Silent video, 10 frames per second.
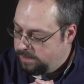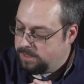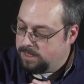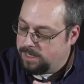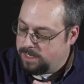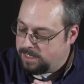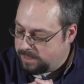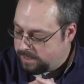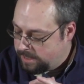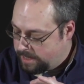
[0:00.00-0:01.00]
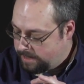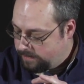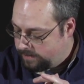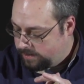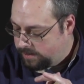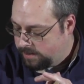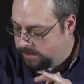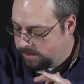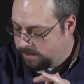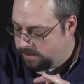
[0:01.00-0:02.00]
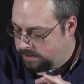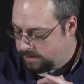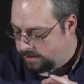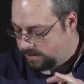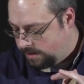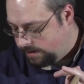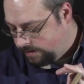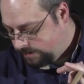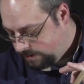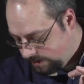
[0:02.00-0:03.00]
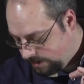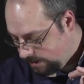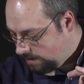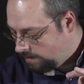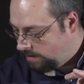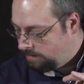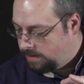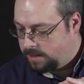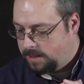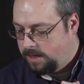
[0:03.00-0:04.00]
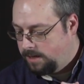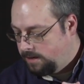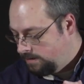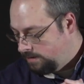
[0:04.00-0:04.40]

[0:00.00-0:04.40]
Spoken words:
I need to dig out. So, no, nothing there.